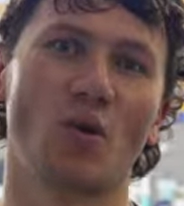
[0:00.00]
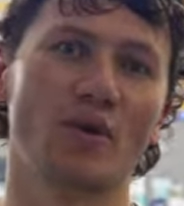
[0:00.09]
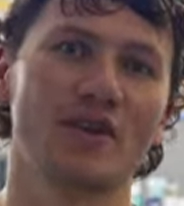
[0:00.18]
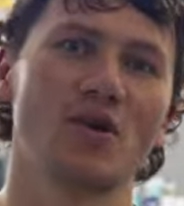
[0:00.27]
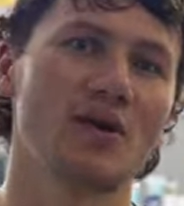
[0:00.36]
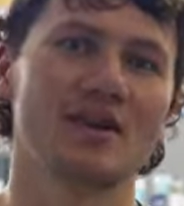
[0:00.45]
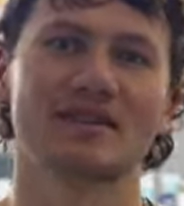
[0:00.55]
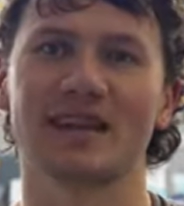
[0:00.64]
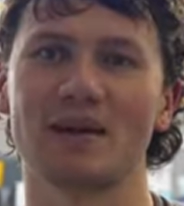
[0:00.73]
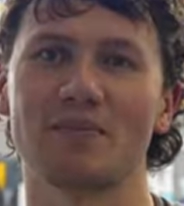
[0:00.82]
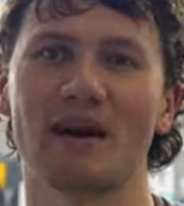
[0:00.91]
you and your
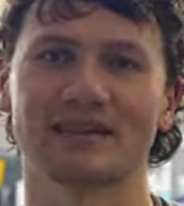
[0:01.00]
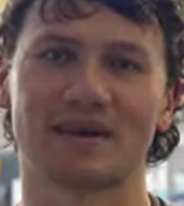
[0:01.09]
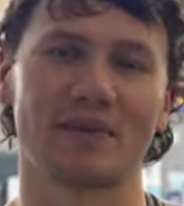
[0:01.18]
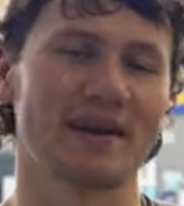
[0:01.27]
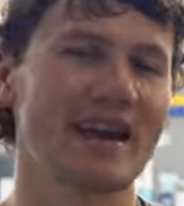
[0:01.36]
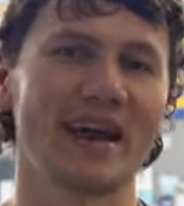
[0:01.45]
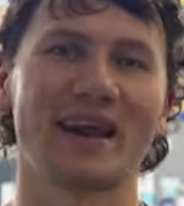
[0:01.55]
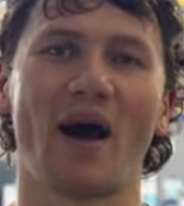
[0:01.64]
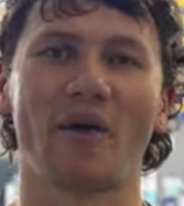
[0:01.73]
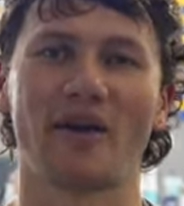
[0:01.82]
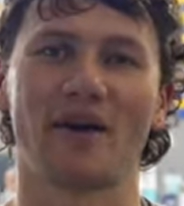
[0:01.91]
teammates can be kitted
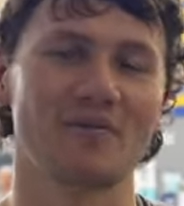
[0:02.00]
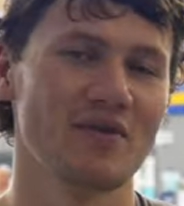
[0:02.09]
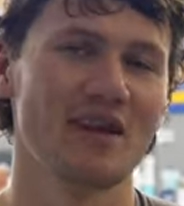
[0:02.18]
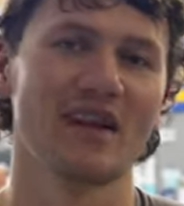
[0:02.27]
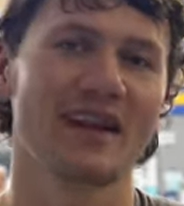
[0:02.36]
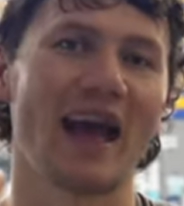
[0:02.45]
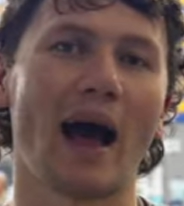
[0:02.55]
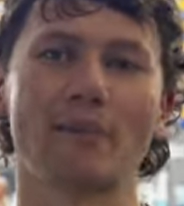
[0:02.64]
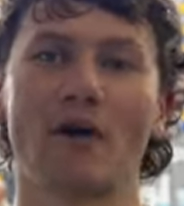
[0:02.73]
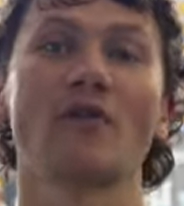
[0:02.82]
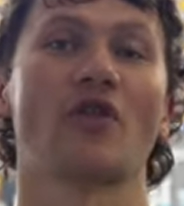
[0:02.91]
out in a cap
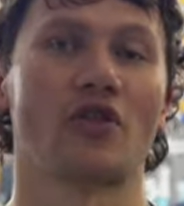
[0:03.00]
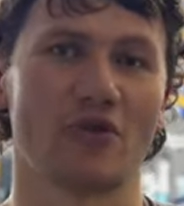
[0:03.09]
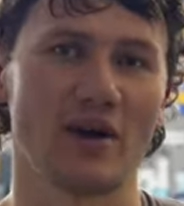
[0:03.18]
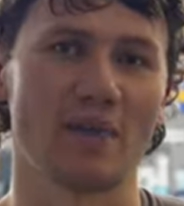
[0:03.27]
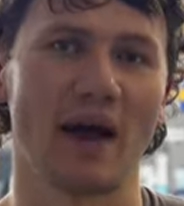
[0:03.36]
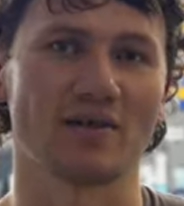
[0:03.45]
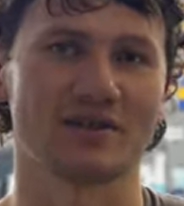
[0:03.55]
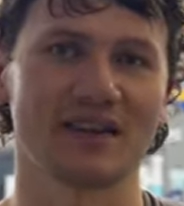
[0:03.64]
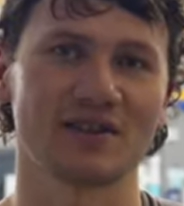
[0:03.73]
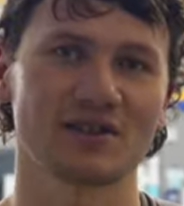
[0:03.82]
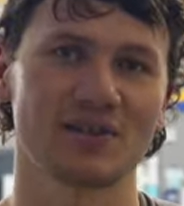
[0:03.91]
for £3
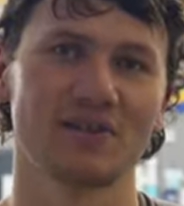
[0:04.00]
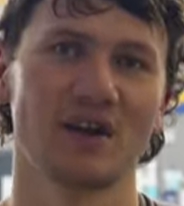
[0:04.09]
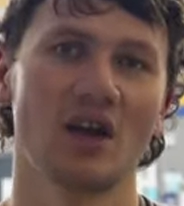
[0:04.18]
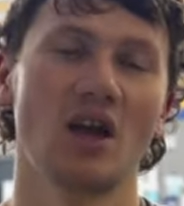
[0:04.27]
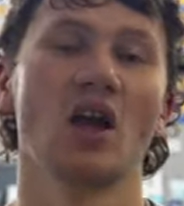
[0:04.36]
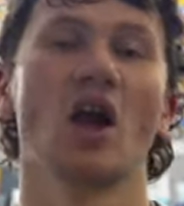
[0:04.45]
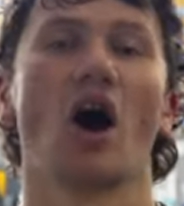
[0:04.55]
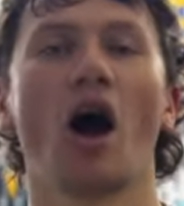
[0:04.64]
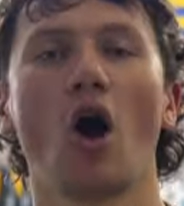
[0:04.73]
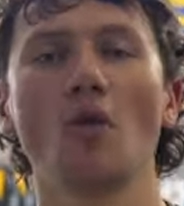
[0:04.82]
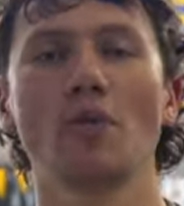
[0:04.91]
each.
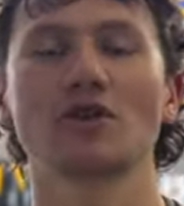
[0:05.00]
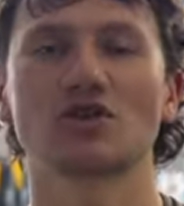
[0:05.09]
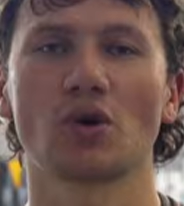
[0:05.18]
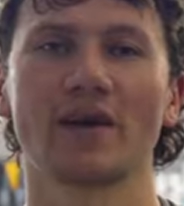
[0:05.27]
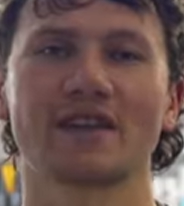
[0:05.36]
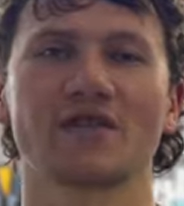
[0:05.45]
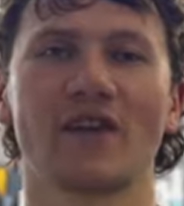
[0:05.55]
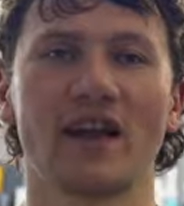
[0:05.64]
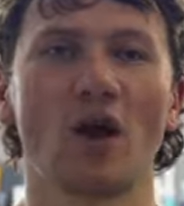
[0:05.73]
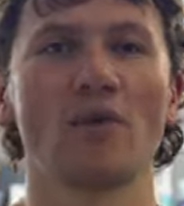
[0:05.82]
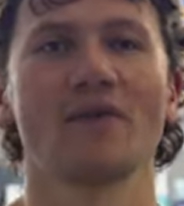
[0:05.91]
I hope you enjoyed this
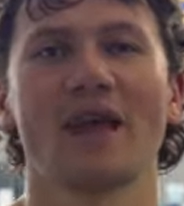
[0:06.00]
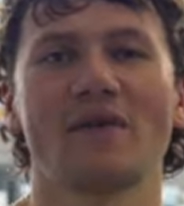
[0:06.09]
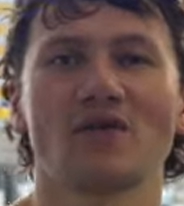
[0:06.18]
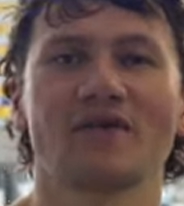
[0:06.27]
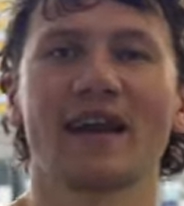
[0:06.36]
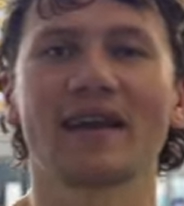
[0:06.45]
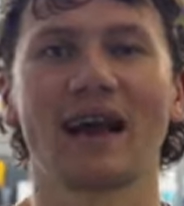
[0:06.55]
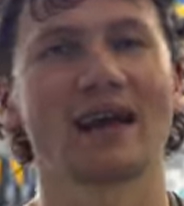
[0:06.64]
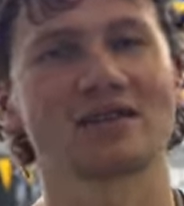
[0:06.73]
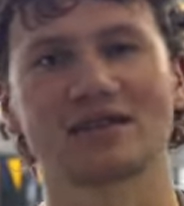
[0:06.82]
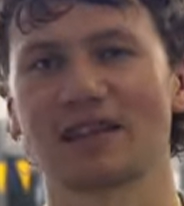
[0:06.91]
video. If you did,
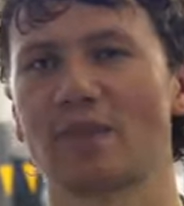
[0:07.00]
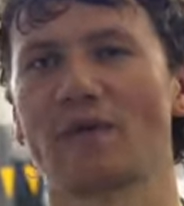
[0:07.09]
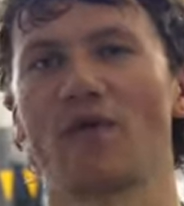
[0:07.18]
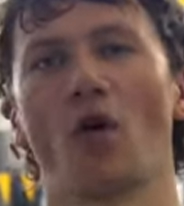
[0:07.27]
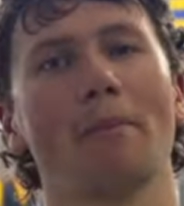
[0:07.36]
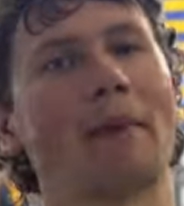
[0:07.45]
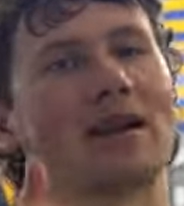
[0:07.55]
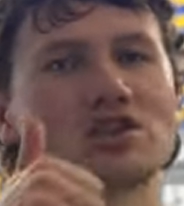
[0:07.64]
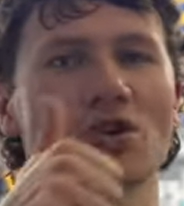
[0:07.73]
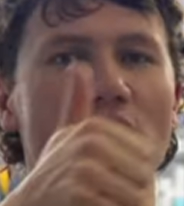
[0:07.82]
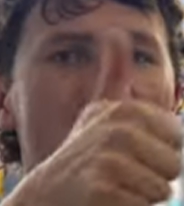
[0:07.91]
as I said before, make
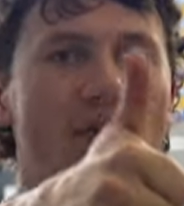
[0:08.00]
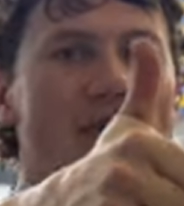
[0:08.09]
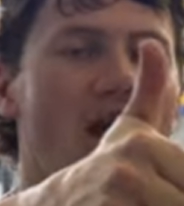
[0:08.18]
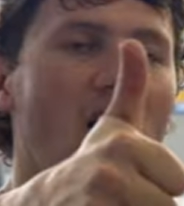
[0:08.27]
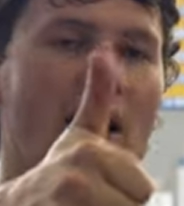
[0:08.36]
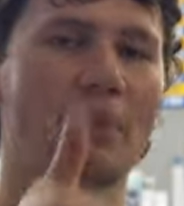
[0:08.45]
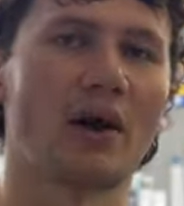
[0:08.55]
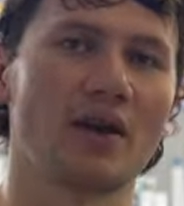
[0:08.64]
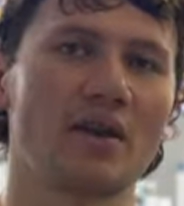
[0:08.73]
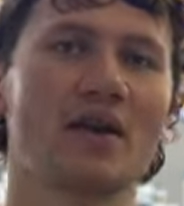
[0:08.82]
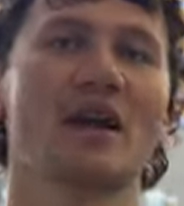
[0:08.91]
sure you hit the like
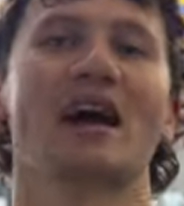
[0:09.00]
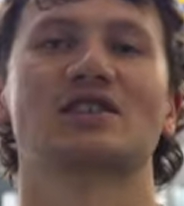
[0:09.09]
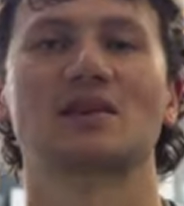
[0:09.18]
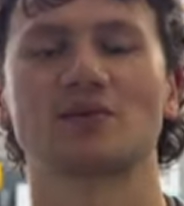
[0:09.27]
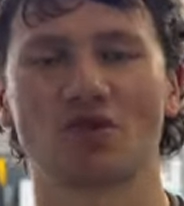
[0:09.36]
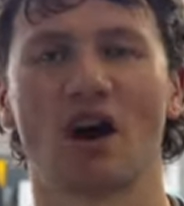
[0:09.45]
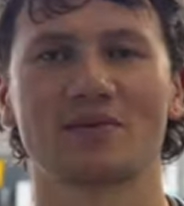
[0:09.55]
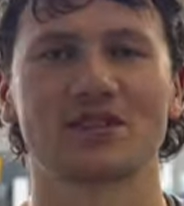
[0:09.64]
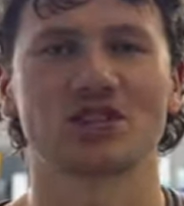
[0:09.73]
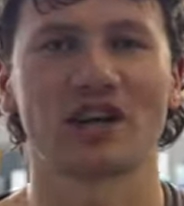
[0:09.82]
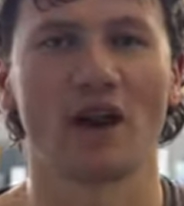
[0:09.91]
button and subscribe to
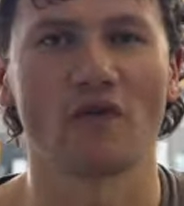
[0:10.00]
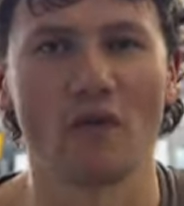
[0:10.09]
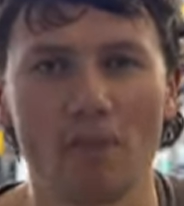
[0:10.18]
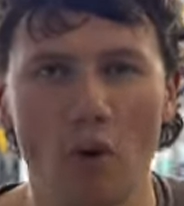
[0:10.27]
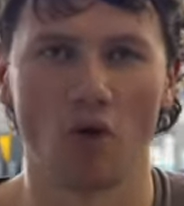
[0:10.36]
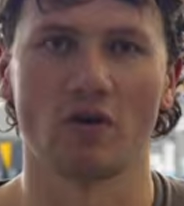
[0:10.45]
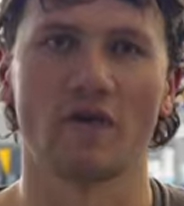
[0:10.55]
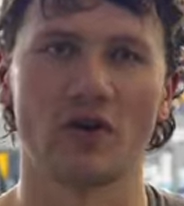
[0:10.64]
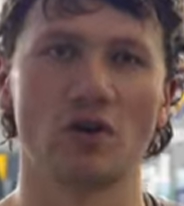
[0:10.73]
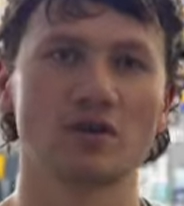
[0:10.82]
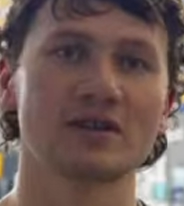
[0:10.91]
this channel for more
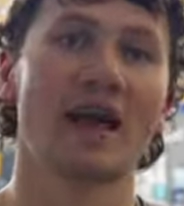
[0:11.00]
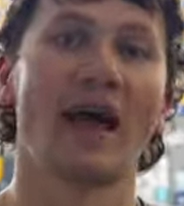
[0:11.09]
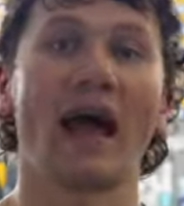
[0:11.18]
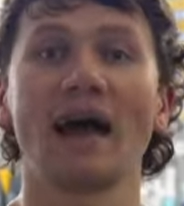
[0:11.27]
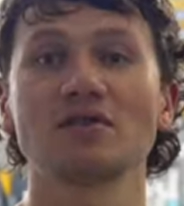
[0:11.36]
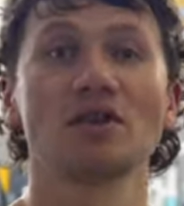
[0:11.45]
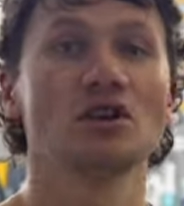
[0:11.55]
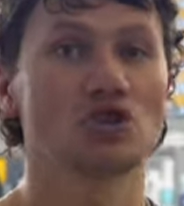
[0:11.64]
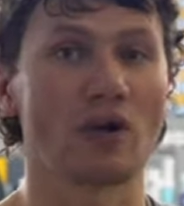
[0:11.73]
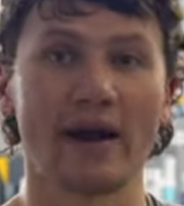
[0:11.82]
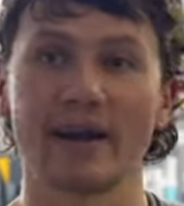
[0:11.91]
reviews and
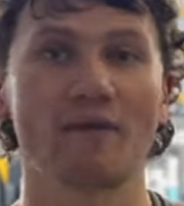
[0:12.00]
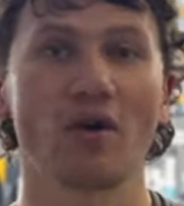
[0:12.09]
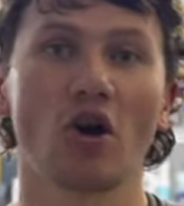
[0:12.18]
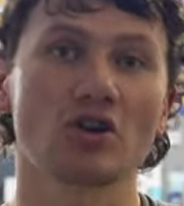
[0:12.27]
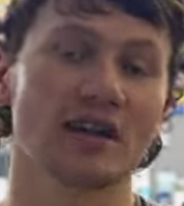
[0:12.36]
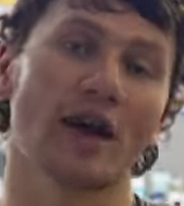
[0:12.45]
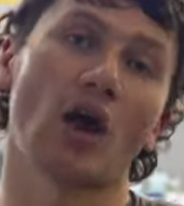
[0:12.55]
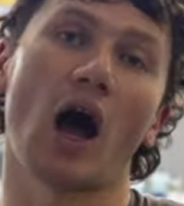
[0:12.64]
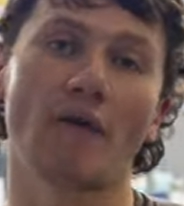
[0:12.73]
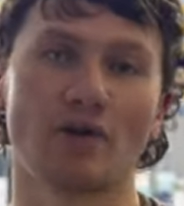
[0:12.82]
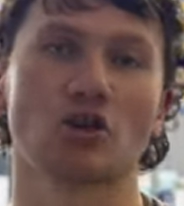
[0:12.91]
training vlogs and
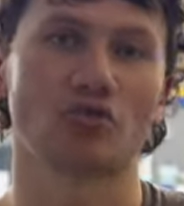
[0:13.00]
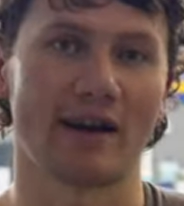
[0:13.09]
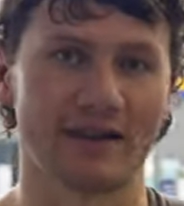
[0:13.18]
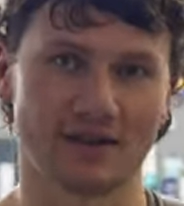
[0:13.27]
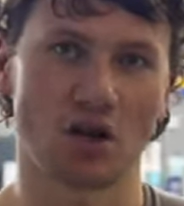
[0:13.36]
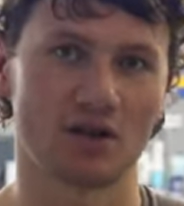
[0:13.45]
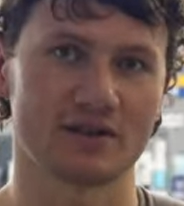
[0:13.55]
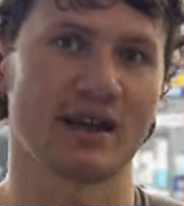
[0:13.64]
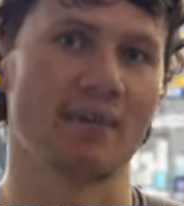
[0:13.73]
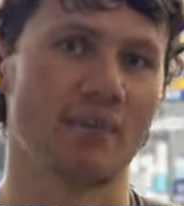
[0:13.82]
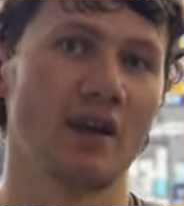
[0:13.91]
other great
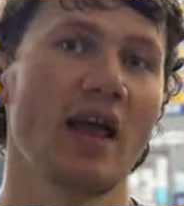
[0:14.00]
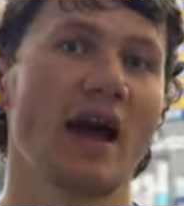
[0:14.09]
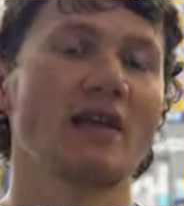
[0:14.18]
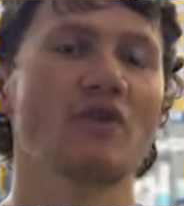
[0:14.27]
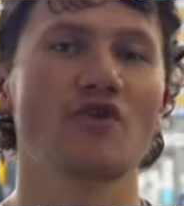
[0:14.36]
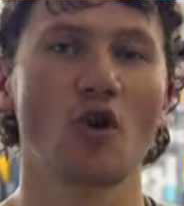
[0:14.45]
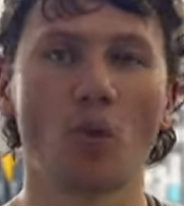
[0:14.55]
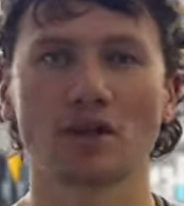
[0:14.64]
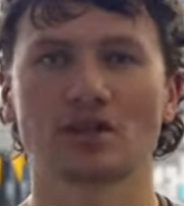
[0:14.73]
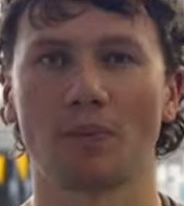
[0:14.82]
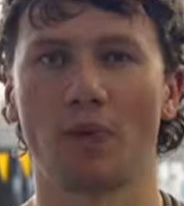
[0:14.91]
content. And if you do
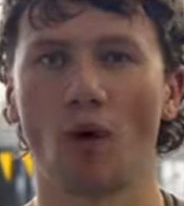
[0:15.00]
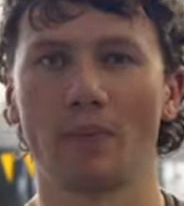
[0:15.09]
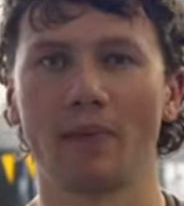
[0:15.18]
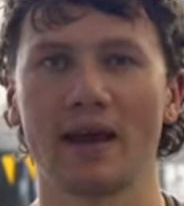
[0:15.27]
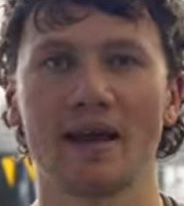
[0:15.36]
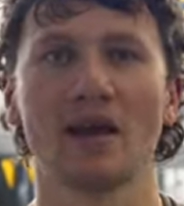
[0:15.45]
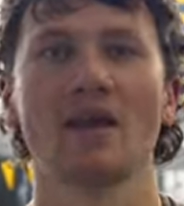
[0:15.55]
want to support me,